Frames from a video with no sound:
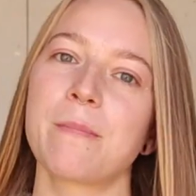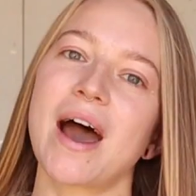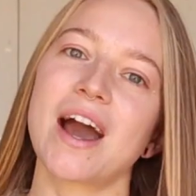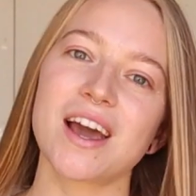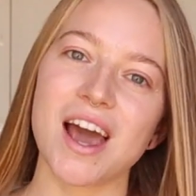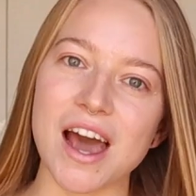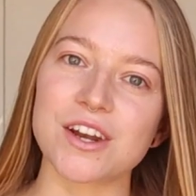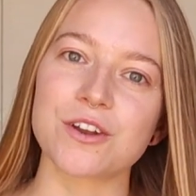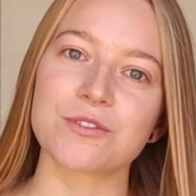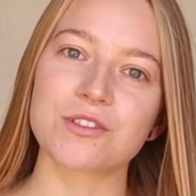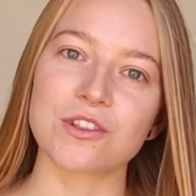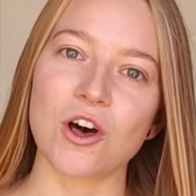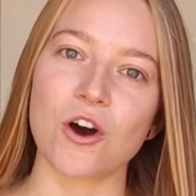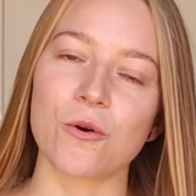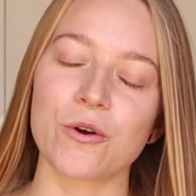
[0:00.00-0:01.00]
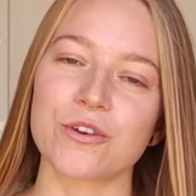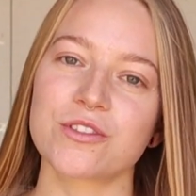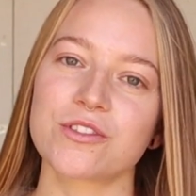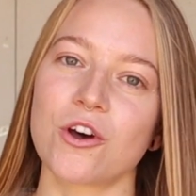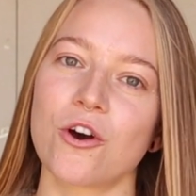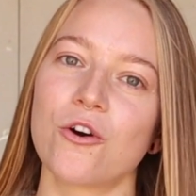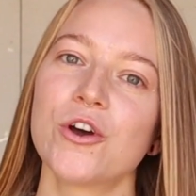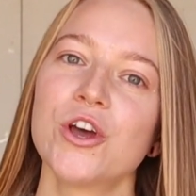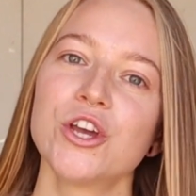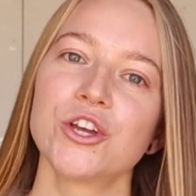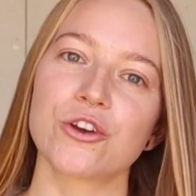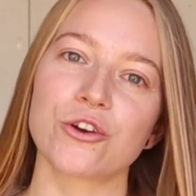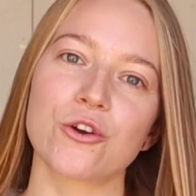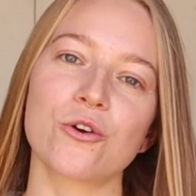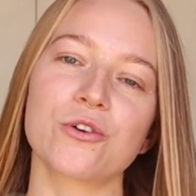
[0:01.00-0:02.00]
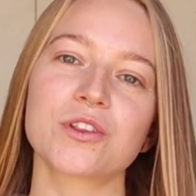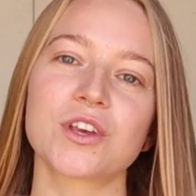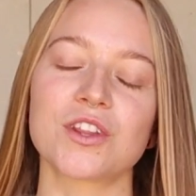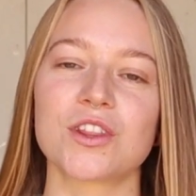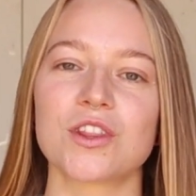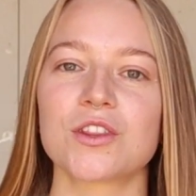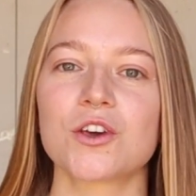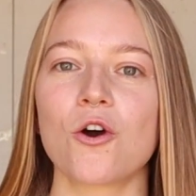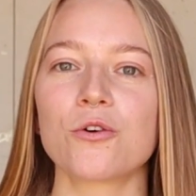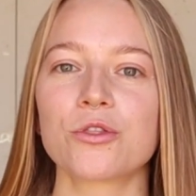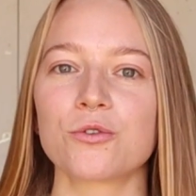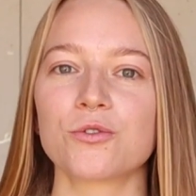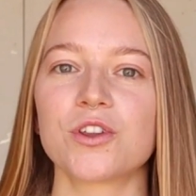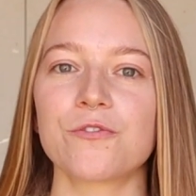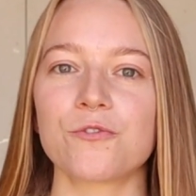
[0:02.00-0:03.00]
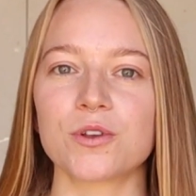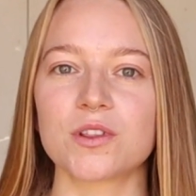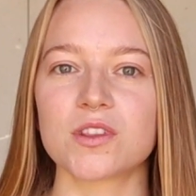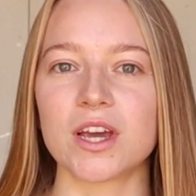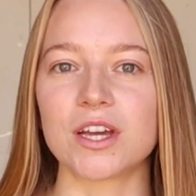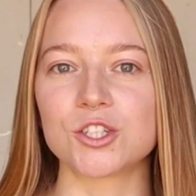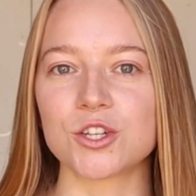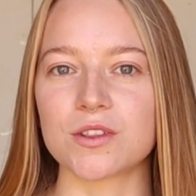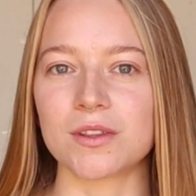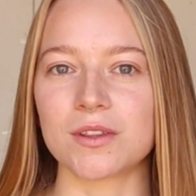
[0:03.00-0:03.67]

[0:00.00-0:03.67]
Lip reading: back kind of slower. So your girls can go through different stages